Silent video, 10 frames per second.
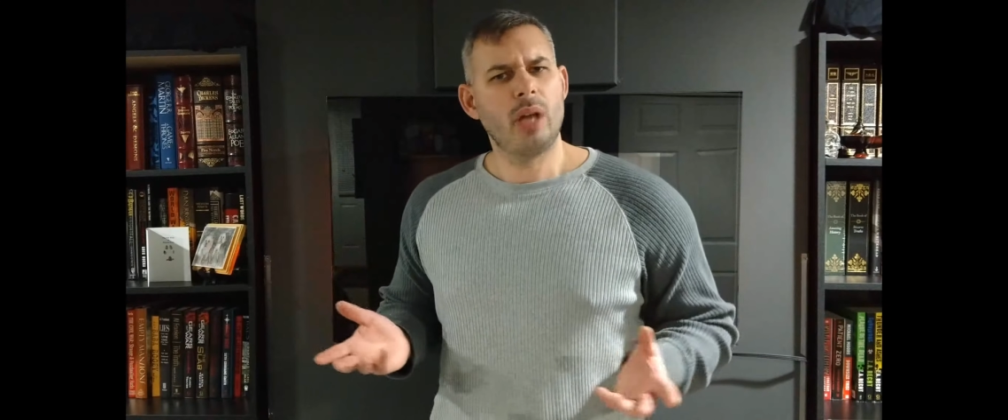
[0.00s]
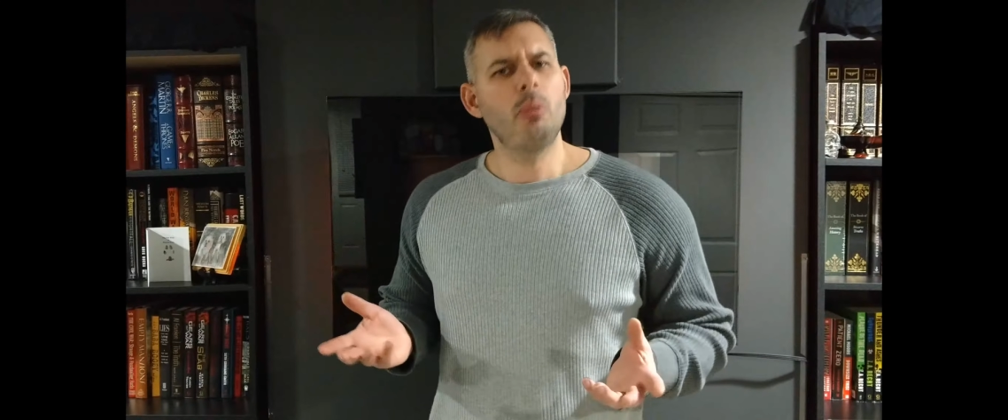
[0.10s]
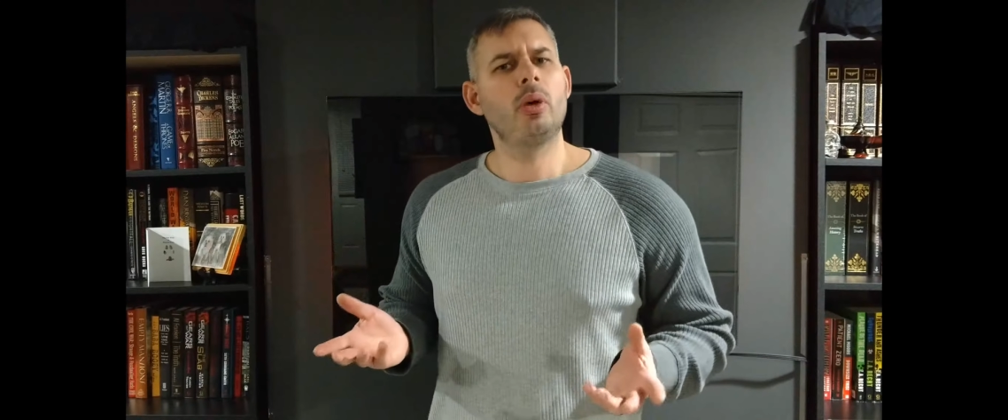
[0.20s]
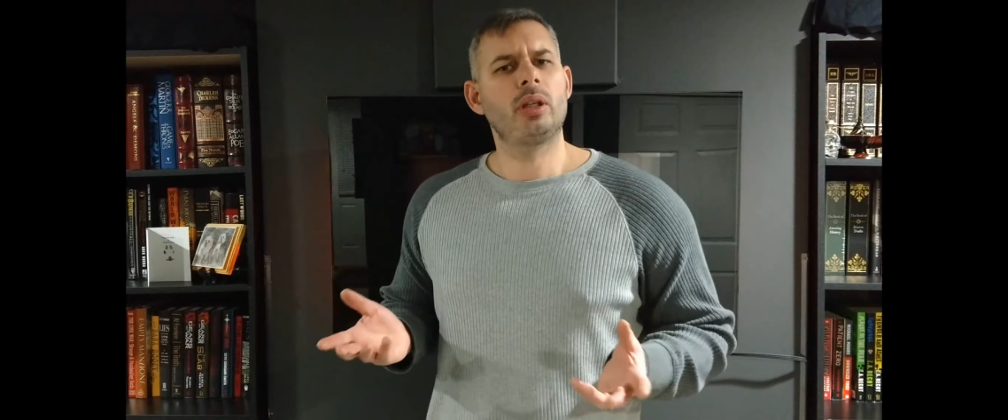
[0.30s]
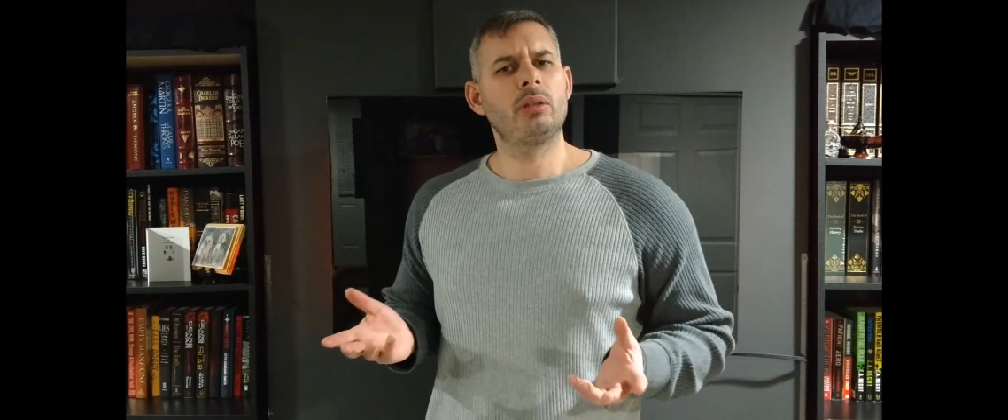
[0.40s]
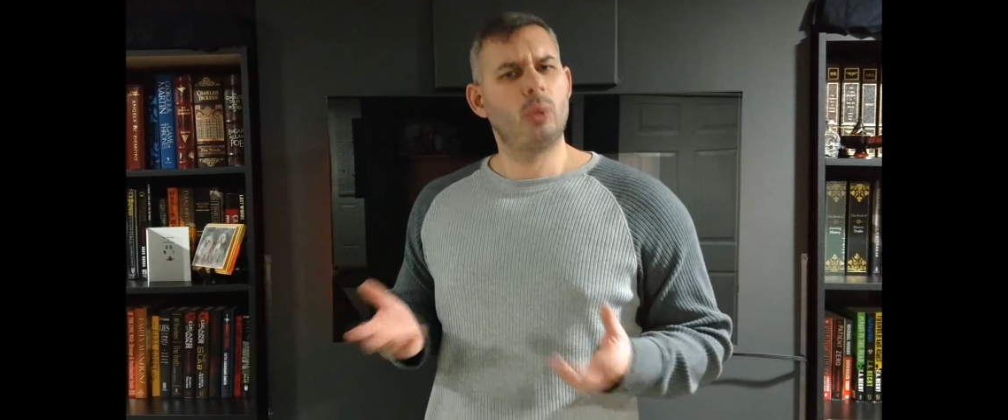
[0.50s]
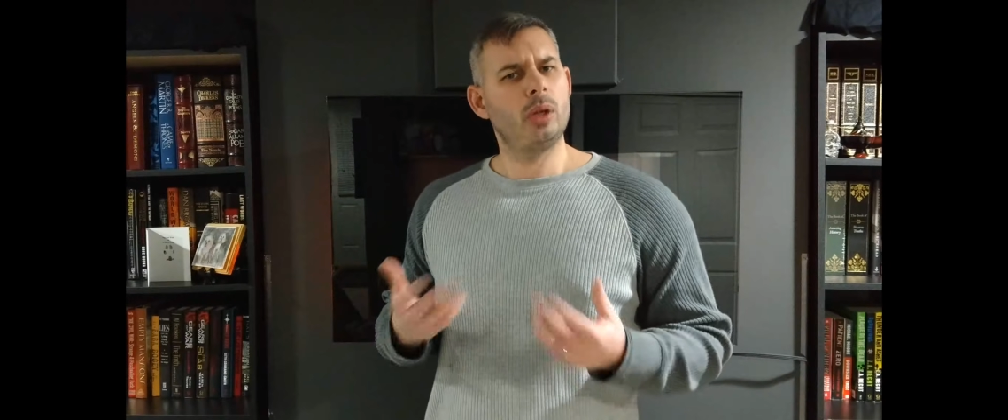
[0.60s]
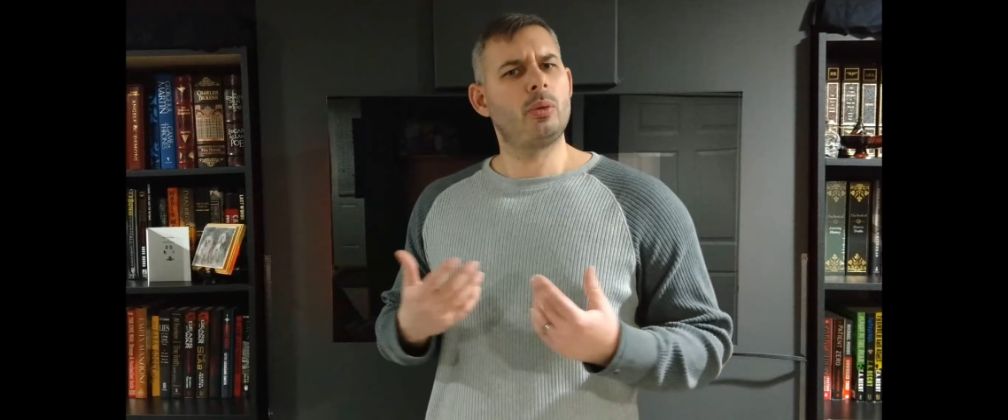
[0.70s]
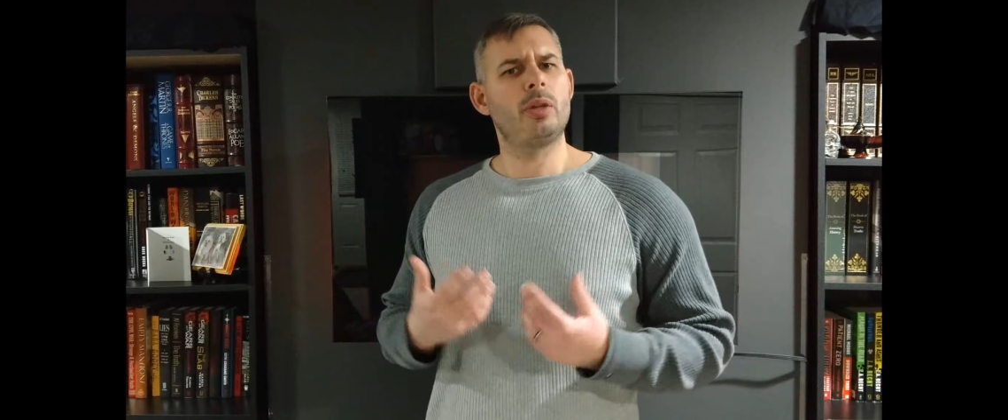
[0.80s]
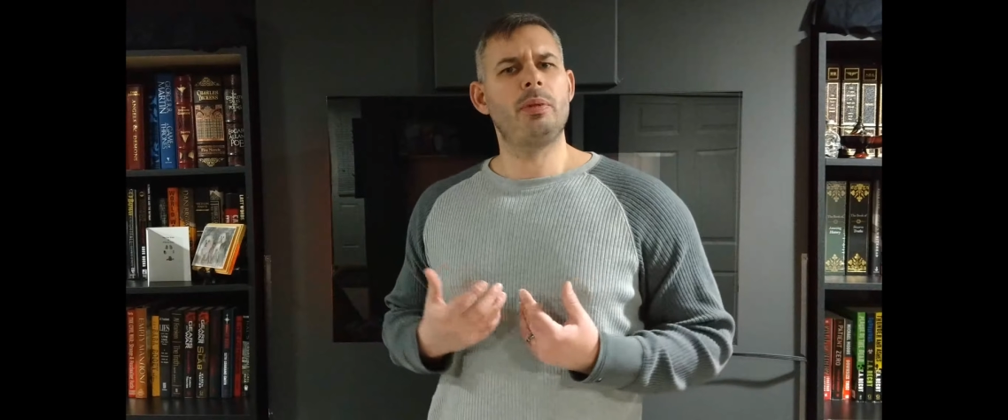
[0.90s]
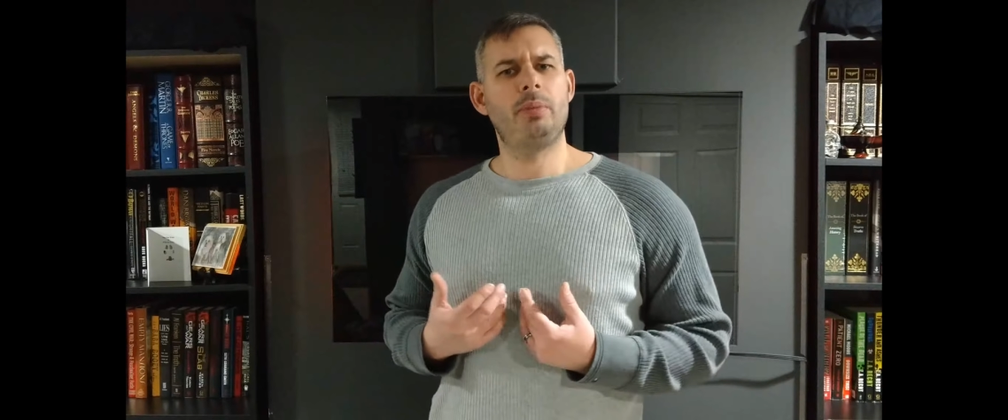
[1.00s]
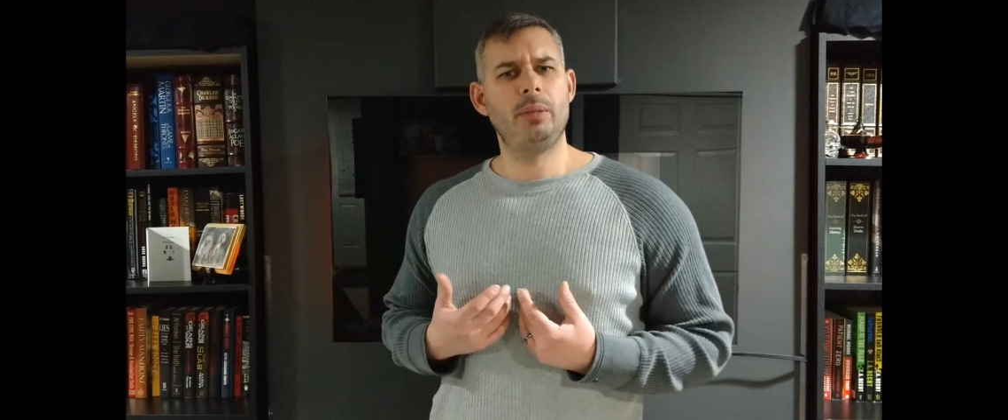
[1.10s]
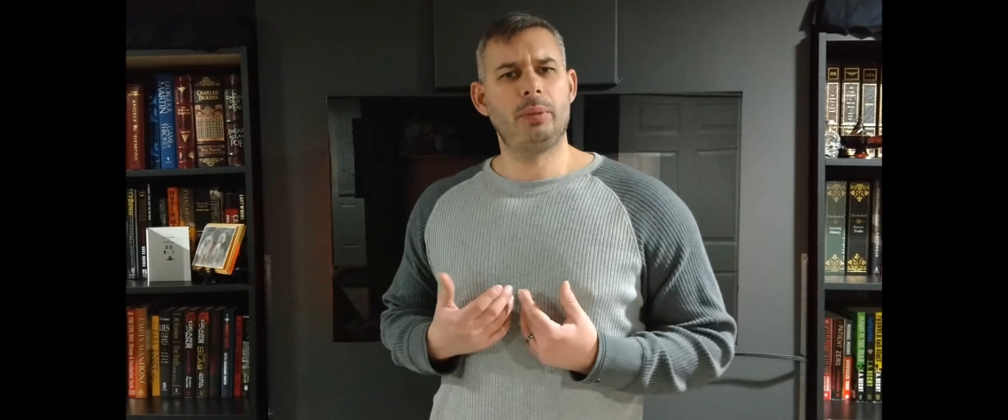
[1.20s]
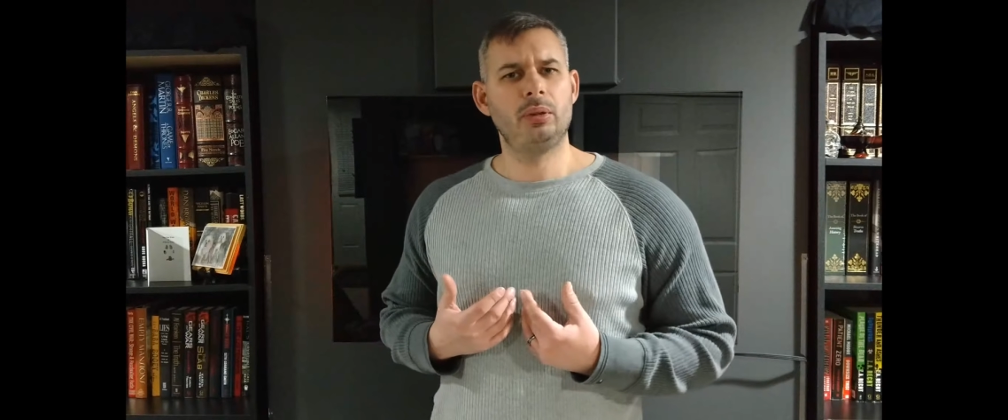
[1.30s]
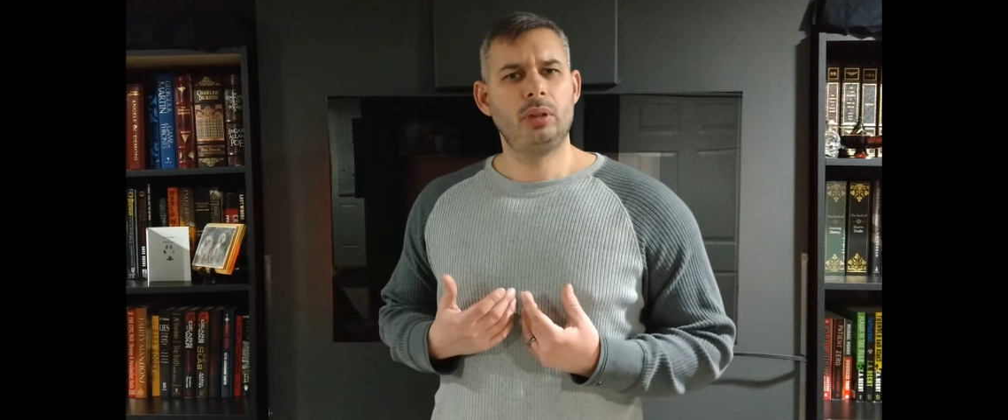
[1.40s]
I'm working, work with me
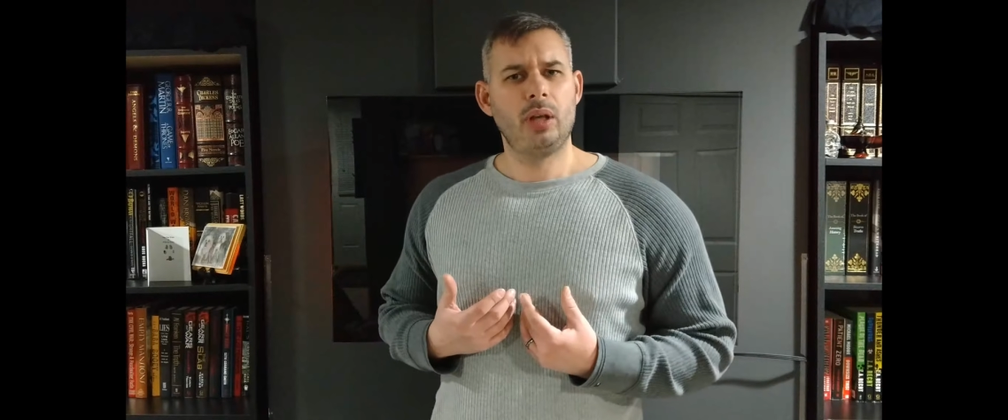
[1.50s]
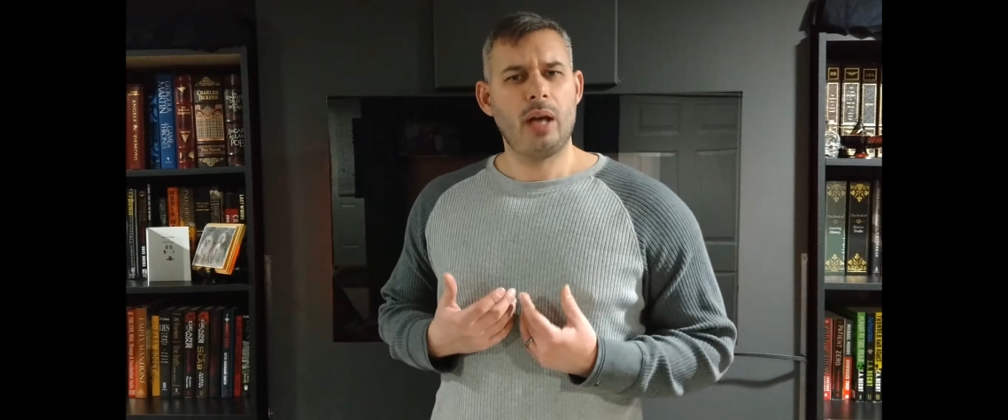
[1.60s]
people.